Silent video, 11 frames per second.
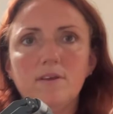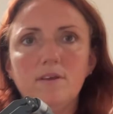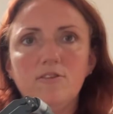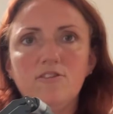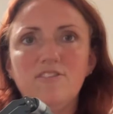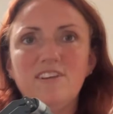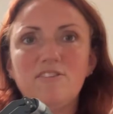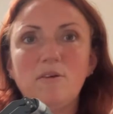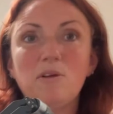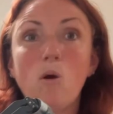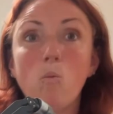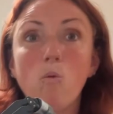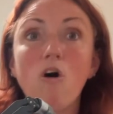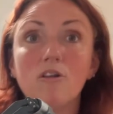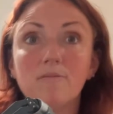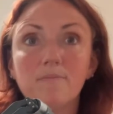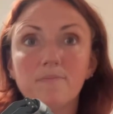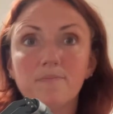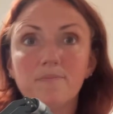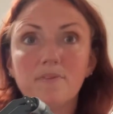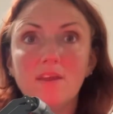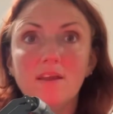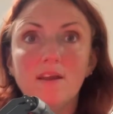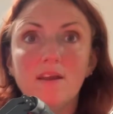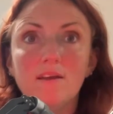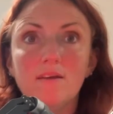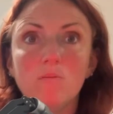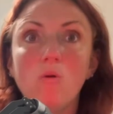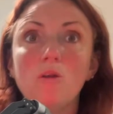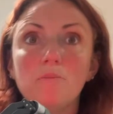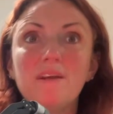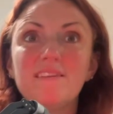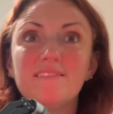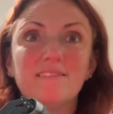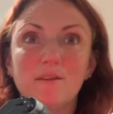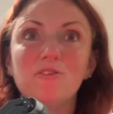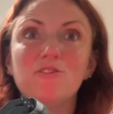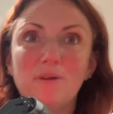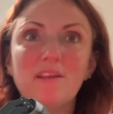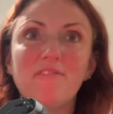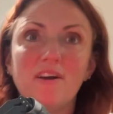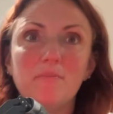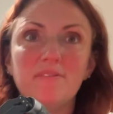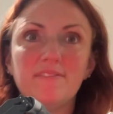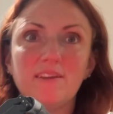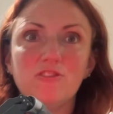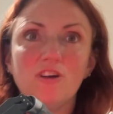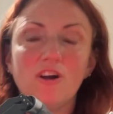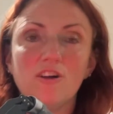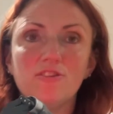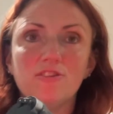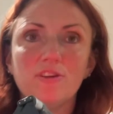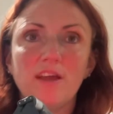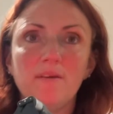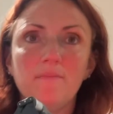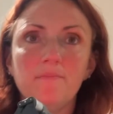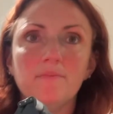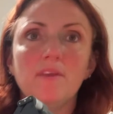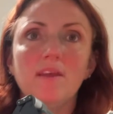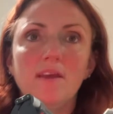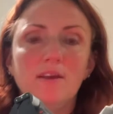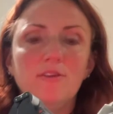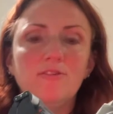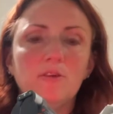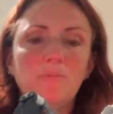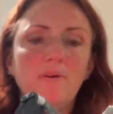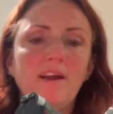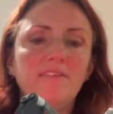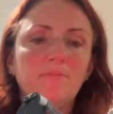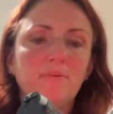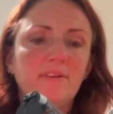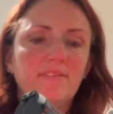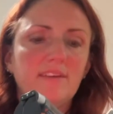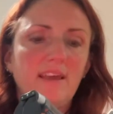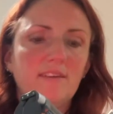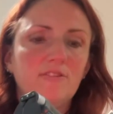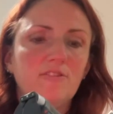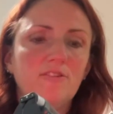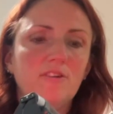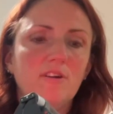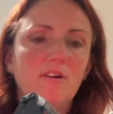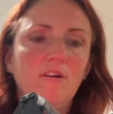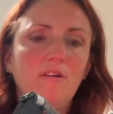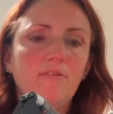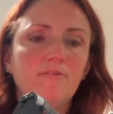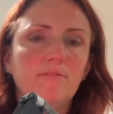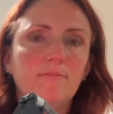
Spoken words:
So you see it's only got one. One means it's only 25% charged, okay? So you press again to turn it off.